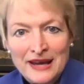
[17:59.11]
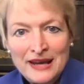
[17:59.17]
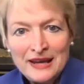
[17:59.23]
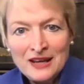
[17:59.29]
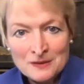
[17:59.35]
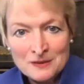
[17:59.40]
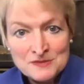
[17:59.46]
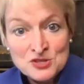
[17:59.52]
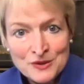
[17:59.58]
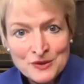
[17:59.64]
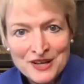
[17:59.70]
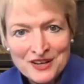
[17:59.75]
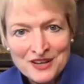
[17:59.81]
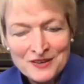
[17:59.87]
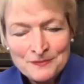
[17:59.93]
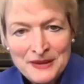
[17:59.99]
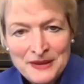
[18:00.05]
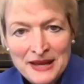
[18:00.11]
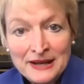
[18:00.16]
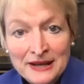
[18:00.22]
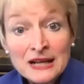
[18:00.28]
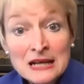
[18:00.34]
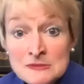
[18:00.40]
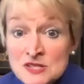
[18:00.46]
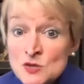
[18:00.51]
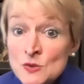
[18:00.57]
comes to an end. And it
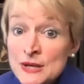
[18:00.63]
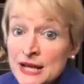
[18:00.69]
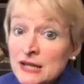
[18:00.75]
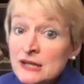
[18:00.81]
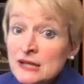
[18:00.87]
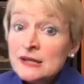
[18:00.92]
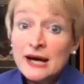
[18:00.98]
comes to an end,